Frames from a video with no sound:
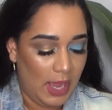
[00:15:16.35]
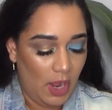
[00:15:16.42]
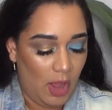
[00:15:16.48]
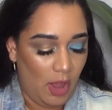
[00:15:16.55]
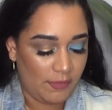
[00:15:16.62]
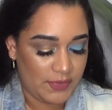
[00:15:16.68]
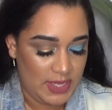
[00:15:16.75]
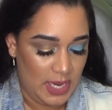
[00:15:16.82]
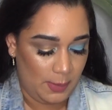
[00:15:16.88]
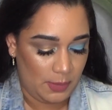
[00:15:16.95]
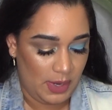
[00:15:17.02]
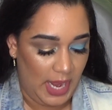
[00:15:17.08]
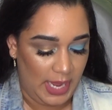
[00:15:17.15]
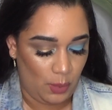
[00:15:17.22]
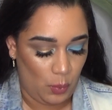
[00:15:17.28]
off
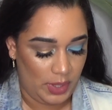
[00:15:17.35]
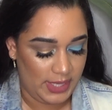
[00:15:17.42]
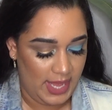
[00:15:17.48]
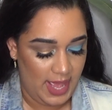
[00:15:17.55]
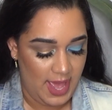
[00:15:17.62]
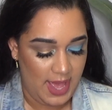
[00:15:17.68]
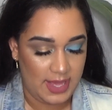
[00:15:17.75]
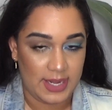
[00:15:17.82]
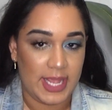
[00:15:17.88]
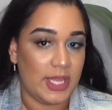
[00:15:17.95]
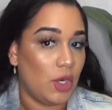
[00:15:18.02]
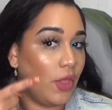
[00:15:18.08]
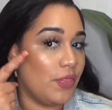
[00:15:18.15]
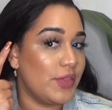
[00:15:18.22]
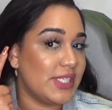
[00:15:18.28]
camera I went ahead and
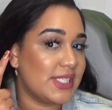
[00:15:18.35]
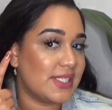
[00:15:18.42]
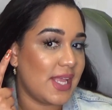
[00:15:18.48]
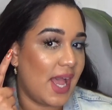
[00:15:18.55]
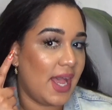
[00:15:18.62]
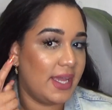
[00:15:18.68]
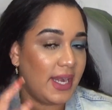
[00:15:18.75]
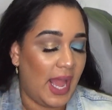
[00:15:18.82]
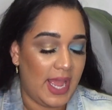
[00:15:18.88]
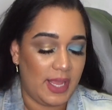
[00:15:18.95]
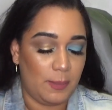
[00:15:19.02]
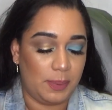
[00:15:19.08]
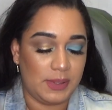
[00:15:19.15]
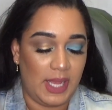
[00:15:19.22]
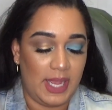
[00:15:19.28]
on this side I
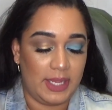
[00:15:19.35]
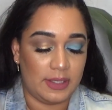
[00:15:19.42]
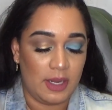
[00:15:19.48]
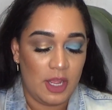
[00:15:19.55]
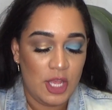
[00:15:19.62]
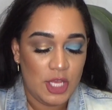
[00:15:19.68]
applied,